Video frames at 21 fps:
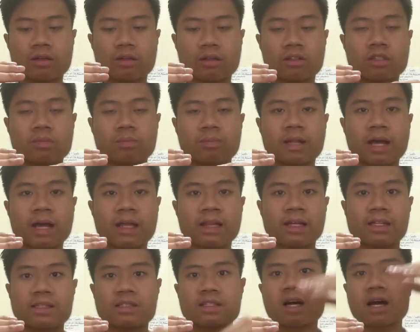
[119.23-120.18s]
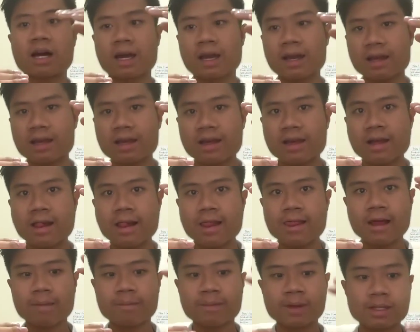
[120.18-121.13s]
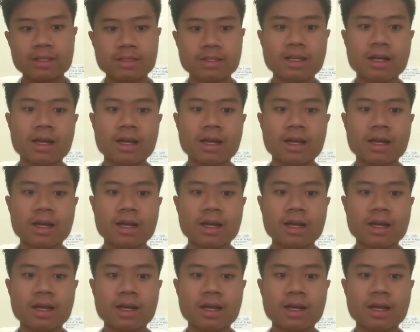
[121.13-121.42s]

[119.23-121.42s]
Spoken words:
the supply line is high, that means